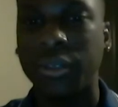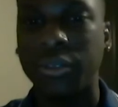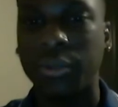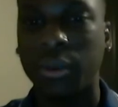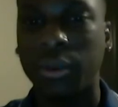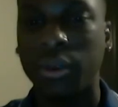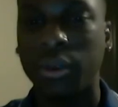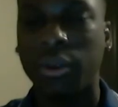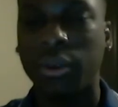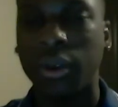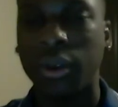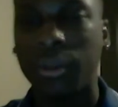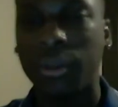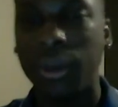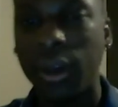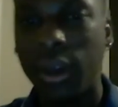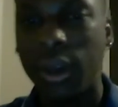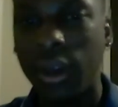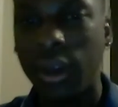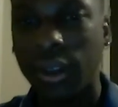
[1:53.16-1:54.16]
program
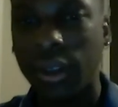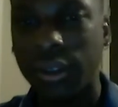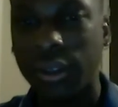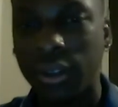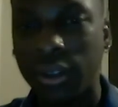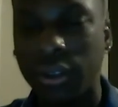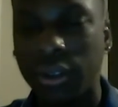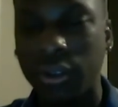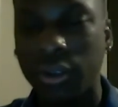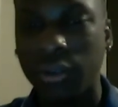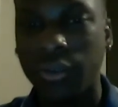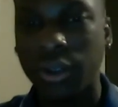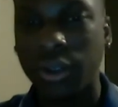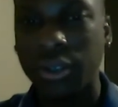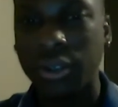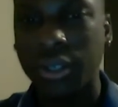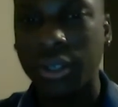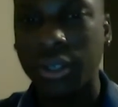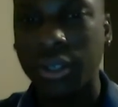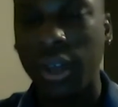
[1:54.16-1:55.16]
at Southern
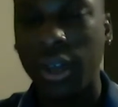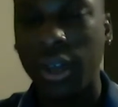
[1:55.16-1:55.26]
University.